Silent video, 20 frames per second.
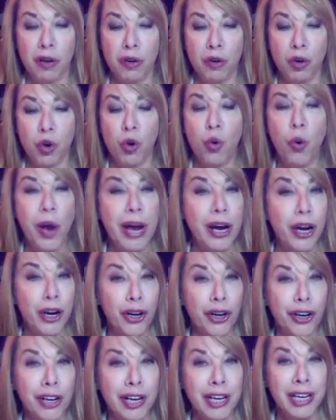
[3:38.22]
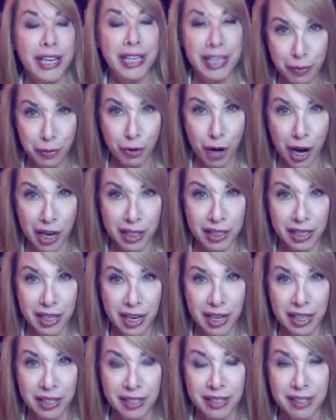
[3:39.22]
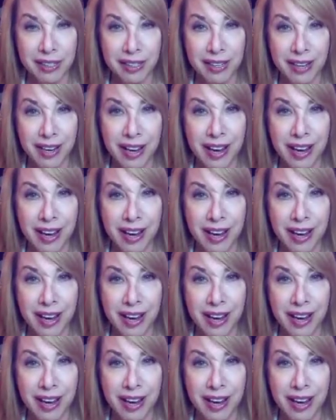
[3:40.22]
quicker heal process,